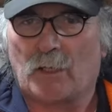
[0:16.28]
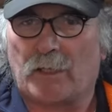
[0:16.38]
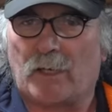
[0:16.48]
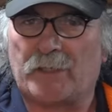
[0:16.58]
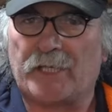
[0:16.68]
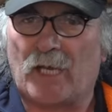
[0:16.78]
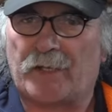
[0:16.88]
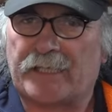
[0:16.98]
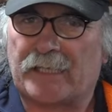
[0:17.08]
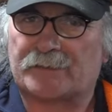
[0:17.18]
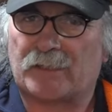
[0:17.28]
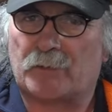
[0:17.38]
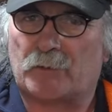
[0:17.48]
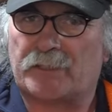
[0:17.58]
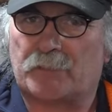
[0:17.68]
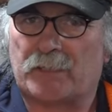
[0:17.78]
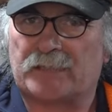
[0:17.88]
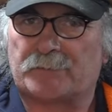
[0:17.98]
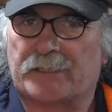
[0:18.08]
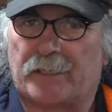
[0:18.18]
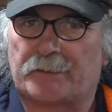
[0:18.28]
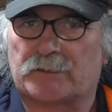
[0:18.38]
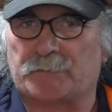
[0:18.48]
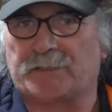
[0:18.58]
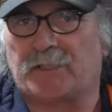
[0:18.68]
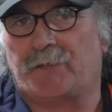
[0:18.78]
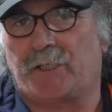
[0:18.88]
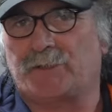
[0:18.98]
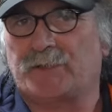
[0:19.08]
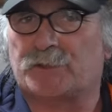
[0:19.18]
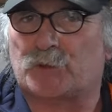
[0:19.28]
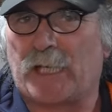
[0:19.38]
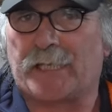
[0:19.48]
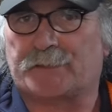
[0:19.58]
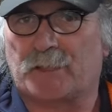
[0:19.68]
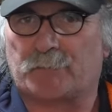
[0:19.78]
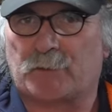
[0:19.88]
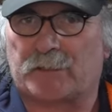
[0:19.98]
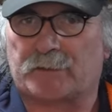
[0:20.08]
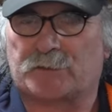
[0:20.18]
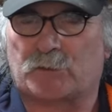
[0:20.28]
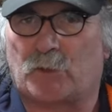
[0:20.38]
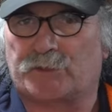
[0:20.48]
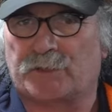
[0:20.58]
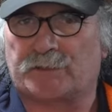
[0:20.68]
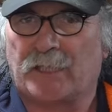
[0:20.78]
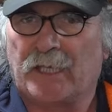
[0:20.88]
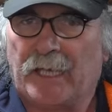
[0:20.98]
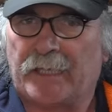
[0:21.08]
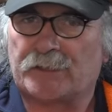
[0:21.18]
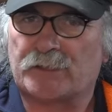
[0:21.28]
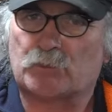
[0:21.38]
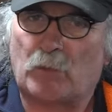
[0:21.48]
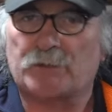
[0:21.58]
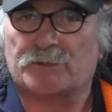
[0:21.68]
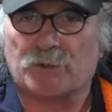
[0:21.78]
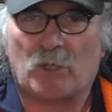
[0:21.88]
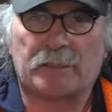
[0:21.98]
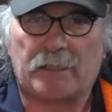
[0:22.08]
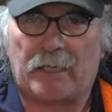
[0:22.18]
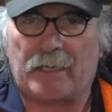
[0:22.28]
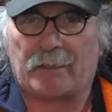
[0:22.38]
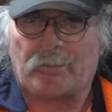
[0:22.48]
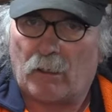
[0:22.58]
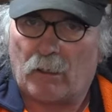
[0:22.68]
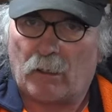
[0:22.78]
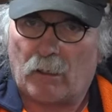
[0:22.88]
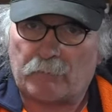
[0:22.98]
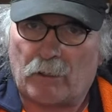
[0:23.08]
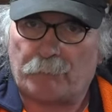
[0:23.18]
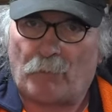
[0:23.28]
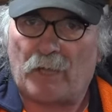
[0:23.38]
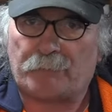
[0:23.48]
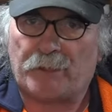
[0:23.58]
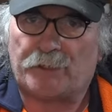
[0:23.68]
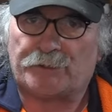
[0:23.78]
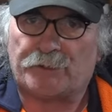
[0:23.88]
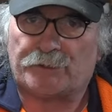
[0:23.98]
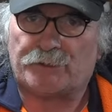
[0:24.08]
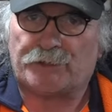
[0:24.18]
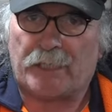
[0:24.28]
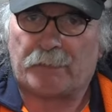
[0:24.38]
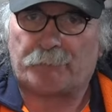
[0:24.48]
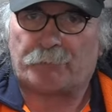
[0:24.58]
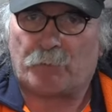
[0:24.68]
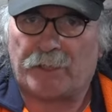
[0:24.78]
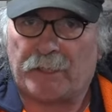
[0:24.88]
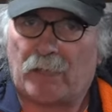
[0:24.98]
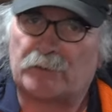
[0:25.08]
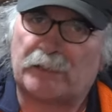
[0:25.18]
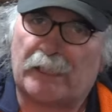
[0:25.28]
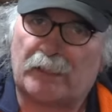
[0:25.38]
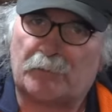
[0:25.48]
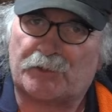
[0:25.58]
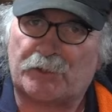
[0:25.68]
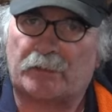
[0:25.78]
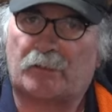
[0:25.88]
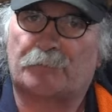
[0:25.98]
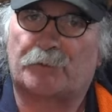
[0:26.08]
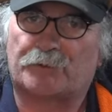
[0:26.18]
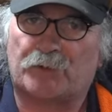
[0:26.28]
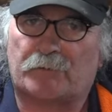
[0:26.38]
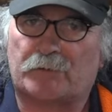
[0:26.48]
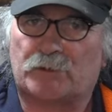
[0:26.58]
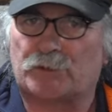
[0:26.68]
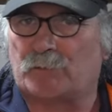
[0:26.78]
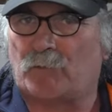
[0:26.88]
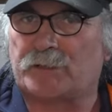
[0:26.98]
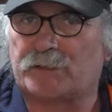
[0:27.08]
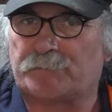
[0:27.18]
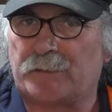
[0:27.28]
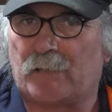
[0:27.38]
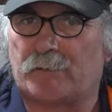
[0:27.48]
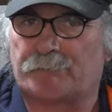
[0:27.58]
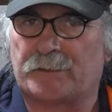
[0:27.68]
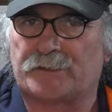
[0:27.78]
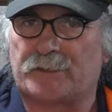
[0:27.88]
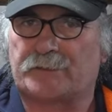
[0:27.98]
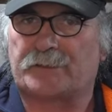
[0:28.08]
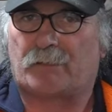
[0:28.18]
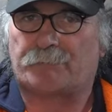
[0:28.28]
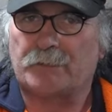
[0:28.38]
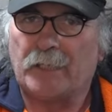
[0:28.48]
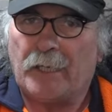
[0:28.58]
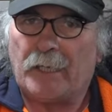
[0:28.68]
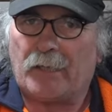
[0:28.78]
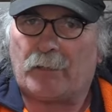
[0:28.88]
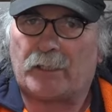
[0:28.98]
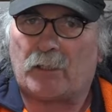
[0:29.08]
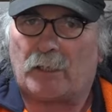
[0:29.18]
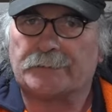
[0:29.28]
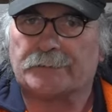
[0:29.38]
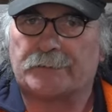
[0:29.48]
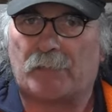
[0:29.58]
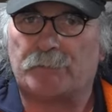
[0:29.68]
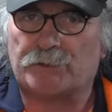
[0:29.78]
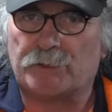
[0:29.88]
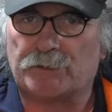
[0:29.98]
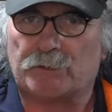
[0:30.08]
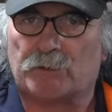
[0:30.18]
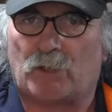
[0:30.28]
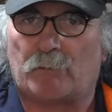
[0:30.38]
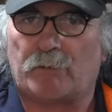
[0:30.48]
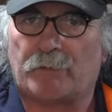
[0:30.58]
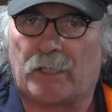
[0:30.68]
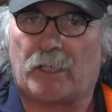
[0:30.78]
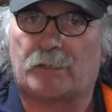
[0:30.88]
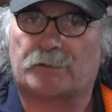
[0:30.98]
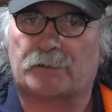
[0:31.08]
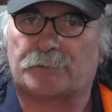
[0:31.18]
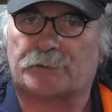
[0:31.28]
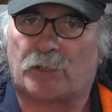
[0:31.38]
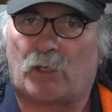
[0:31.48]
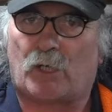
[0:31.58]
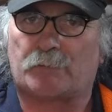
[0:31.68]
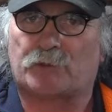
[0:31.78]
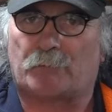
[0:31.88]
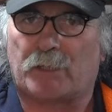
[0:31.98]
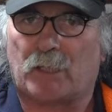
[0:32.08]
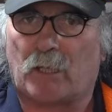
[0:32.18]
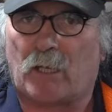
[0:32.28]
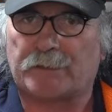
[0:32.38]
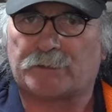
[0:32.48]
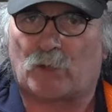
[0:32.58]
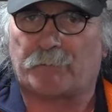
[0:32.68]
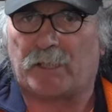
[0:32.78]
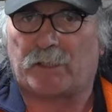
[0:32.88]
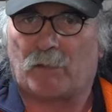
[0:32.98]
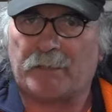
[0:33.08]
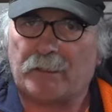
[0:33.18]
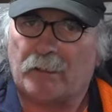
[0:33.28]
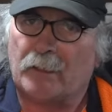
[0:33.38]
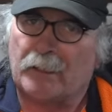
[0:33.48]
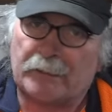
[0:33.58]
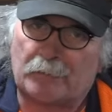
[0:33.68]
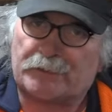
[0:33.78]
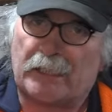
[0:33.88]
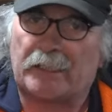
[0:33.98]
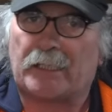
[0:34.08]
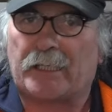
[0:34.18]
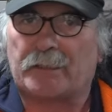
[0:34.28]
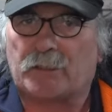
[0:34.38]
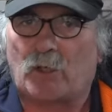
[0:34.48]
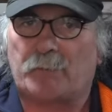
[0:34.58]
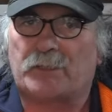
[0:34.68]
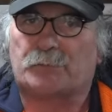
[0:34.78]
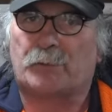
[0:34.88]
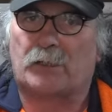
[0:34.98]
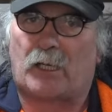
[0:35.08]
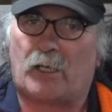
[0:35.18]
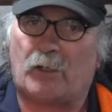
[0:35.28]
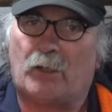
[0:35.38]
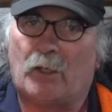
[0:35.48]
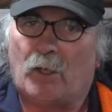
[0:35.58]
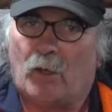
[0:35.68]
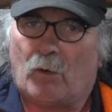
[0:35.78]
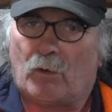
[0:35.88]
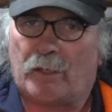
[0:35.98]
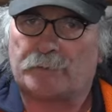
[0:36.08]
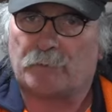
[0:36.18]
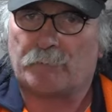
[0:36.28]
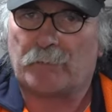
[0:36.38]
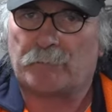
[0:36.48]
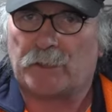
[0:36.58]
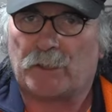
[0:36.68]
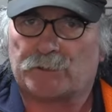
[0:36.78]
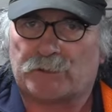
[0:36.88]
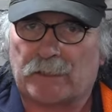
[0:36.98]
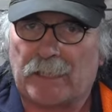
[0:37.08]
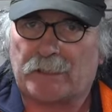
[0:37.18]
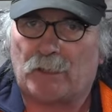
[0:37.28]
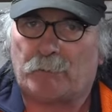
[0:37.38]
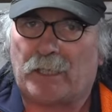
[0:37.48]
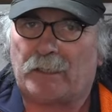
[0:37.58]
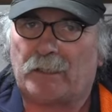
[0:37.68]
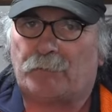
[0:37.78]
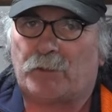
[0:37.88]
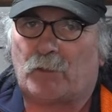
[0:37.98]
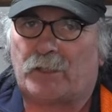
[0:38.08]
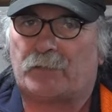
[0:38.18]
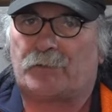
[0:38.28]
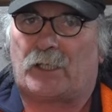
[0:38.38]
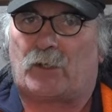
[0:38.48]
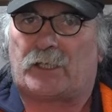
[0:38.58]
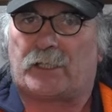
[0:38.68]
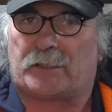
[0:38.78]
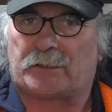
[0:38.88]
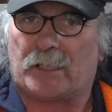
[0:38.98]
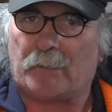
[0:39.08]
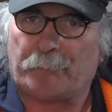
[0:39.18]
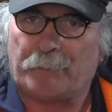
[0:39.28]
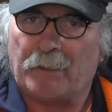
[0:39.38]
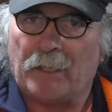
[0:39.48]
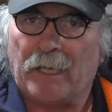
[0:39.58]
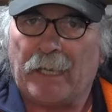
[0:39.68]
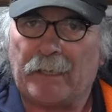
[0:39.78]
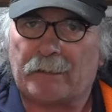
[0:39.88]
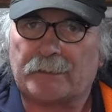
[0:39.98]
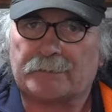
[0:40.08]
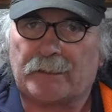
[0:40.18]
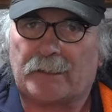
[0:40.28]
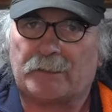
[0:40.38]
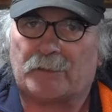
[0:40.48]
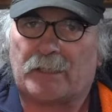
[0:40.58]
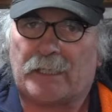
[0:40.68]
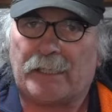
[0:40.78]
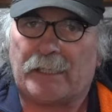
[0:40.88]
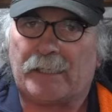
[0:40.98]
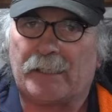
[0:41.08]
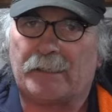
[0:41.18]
You know, when you go to cut something with your plasma cutter, especially if you're using a drag tip like this torch is, and it just won't strike the arc, I've got five things you should check before you go and take your machine in for a service, because you might just be able to fix it yourself. Anyway guys, same as usual, like the video, subscribe, drop me a like, drop me a comment. Come say good day in the comments below. Always remember to use the thank you button if you want to give the old get a tip. And let's get into it, eh?